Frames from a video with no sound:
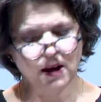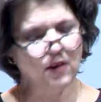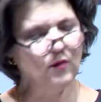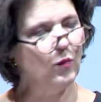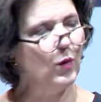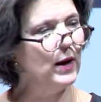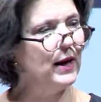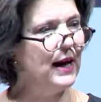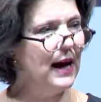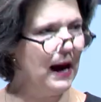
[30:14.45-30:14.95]
of
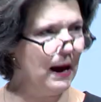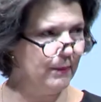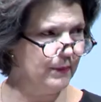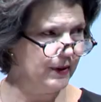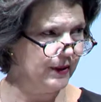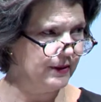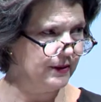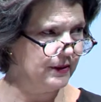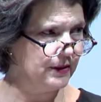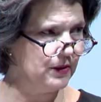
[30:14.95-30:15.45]
what
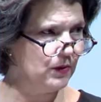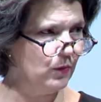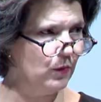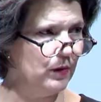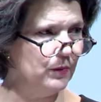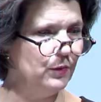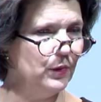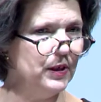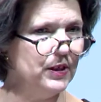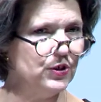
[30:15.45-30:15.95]
happens
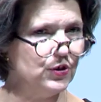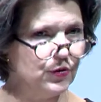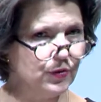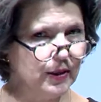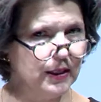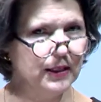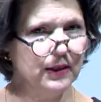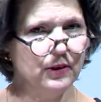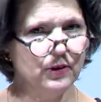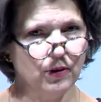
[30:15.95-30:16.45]
when we
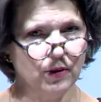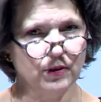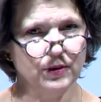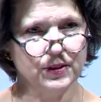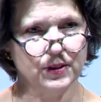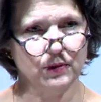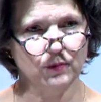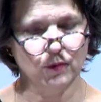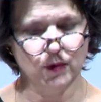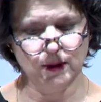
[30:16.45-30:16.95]
treat
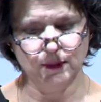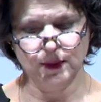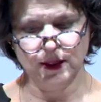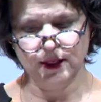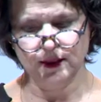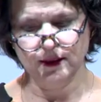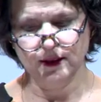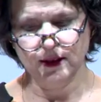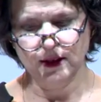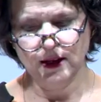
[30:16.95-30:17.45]
girls and women
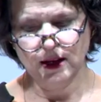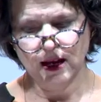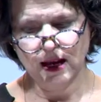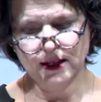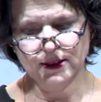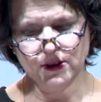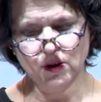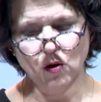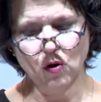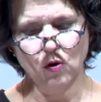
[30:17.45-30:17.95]

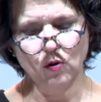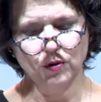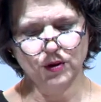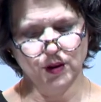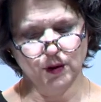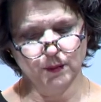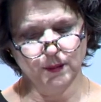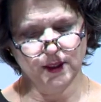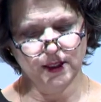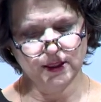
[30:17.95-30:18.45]
as whole,
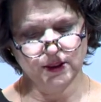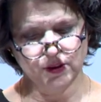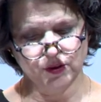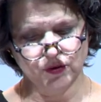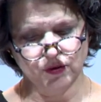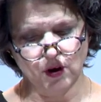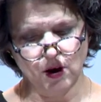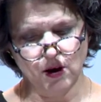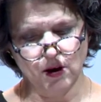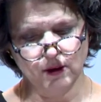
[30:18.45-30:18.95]
human, and
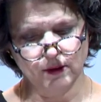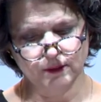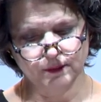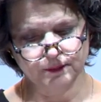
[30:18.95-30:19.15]
strong.